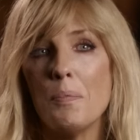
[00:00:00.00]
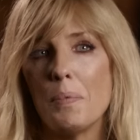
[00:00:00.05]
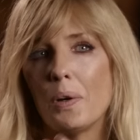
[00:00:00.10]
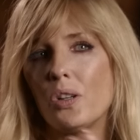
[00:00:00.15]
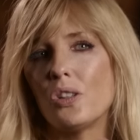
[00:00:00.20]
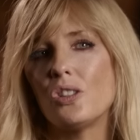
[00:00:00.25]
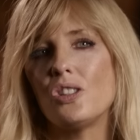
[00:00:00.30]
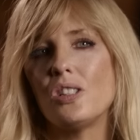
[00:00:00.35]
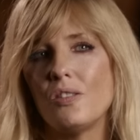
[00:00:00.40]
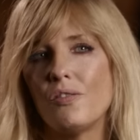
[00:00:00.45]

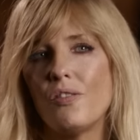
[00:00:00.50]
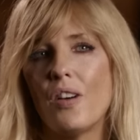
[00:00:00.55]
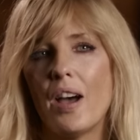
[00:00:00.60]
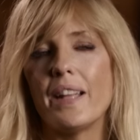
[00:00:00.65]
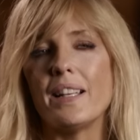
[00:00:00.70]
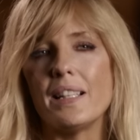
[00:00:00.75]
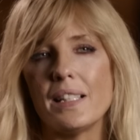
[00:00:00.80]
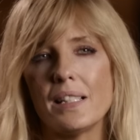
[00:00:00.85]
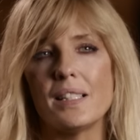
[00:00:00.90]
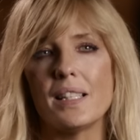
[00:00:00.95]
because she
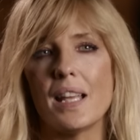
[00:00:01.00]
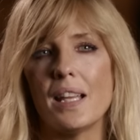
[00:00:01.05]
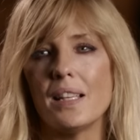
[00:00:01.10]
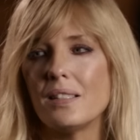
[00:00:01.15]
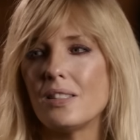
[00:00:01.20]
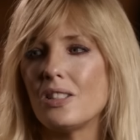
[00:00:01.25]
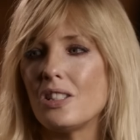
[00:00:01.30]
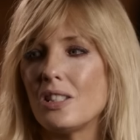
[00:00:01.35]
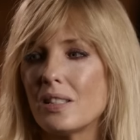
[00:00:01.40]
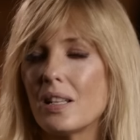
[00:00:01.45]
finally
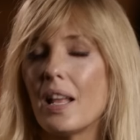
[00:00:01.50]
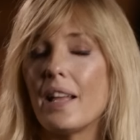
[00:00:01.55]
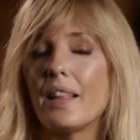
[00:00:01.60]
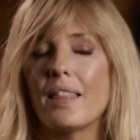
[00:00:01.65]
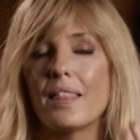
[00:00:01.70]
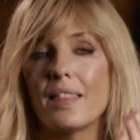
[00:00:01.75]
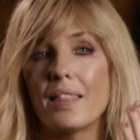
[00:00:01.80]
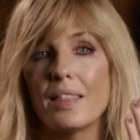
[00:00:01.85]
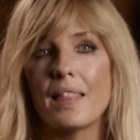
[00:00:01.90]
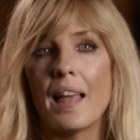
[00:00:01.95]
says, she's like,
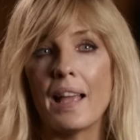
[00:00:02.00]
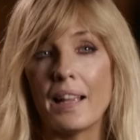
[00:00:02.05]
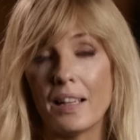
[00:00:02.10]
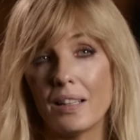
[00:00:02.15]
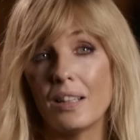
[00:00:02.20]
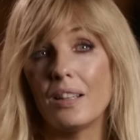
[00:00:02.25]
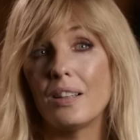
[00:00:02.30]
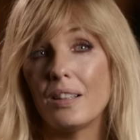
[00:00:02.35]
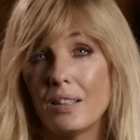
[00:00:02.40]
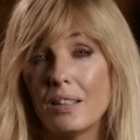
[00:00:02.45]
thank,
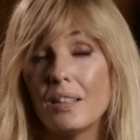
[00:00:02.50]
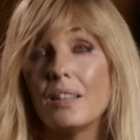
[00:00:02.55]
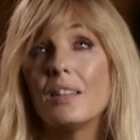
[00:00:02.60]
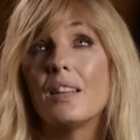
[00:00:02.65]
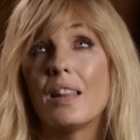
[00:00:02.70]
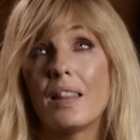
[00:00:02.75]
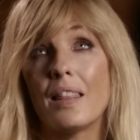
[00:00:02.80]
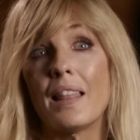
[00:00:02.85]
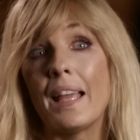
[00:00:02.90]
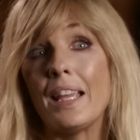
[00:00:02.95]

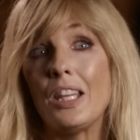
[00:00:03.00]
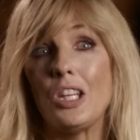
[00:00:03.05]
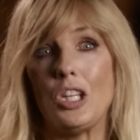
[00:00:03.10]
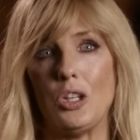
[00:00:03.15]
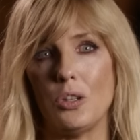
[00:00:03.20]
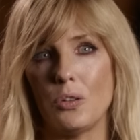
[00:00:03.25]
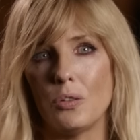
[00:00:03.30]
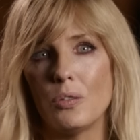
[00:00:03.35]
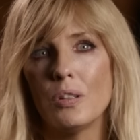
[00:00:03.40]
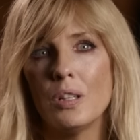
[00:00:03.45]
thank
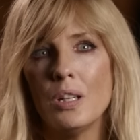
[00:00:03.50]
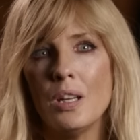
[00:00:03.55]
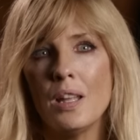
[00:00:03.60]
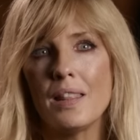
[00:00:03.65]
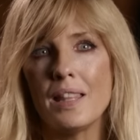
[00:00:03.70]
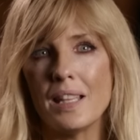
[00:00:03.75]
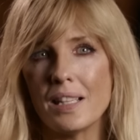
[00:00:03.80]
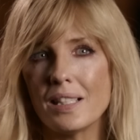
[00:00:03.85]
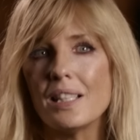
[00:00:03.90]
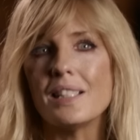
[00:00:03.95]
you.
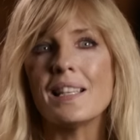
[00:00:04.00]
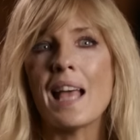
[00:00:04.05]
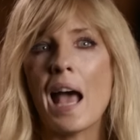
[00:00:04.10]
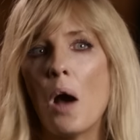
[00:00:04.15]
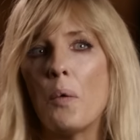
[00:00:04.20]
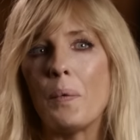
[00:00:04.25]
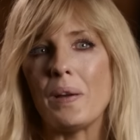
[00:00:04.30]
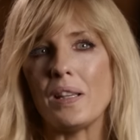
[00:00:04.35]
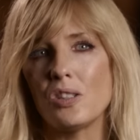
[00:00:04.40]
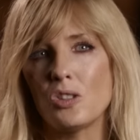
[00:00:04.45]
This is
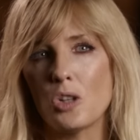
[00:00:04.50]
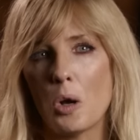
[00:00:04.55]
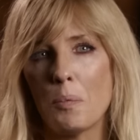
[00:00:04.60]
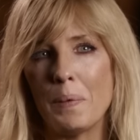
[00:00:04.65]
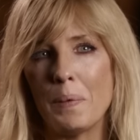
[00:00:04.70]
how we stop